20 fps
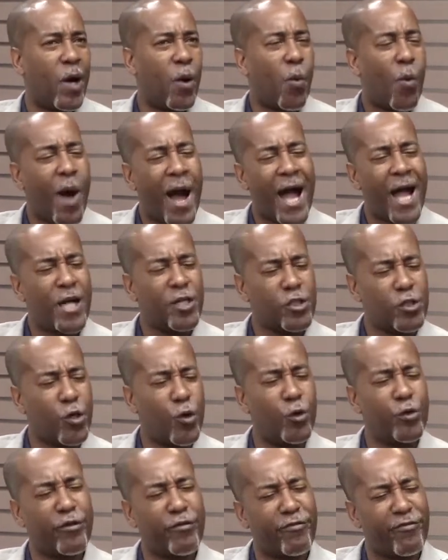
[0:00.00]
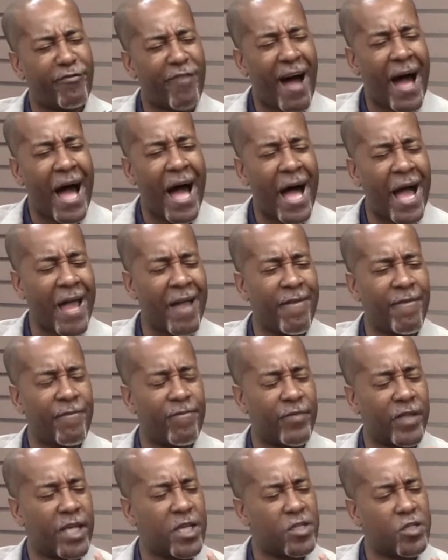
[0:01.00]
Why is those 5
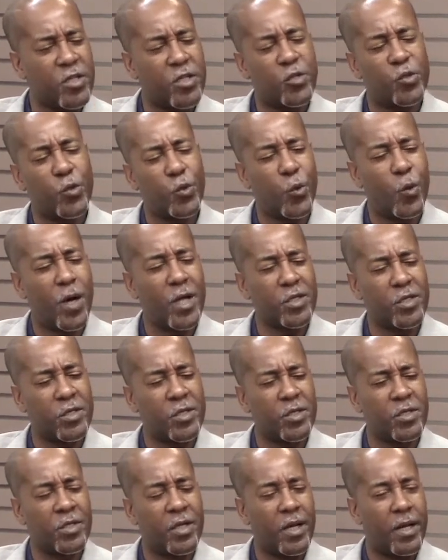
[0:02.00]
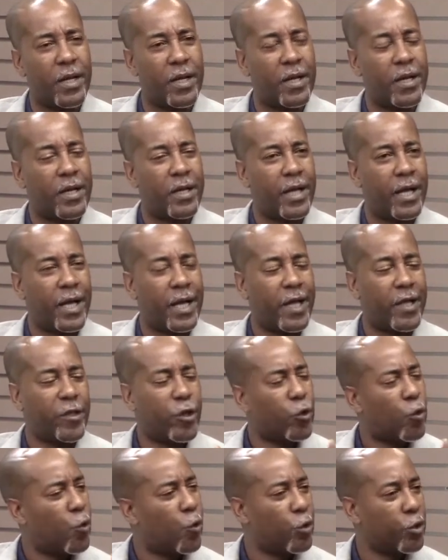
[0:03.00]
essential questions
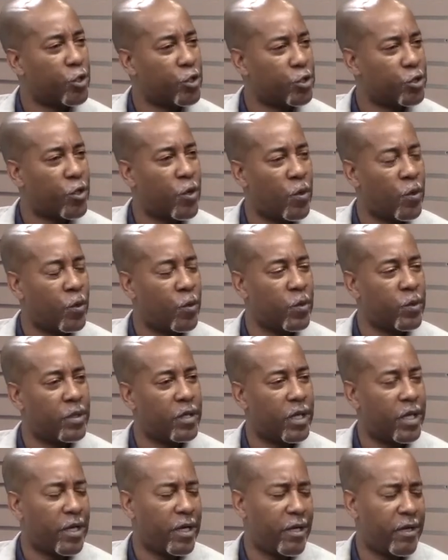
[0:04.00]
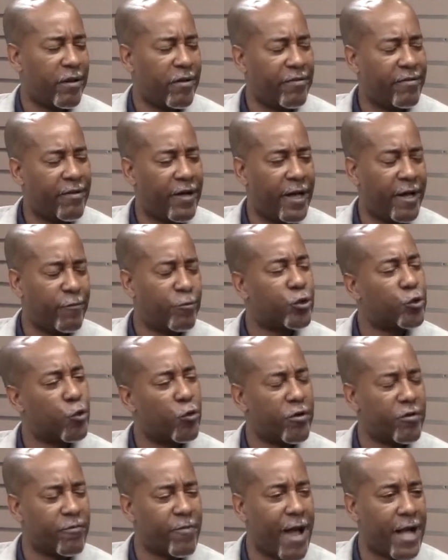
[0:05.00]
the cornerstone of
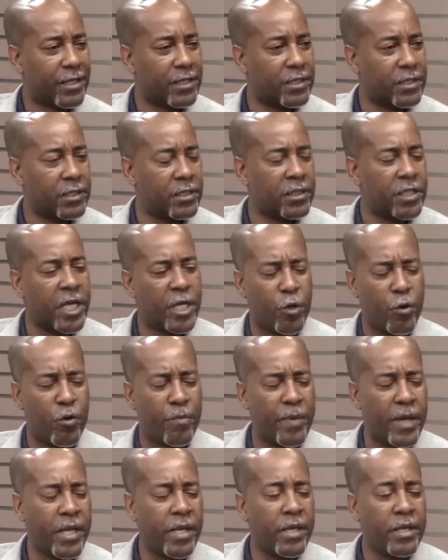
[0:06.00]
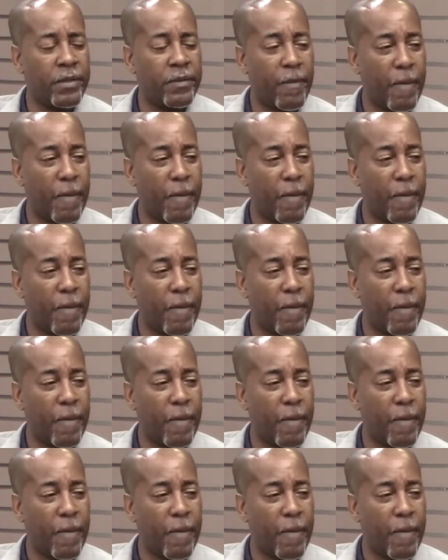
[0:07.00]
restorative practices, in your opinion?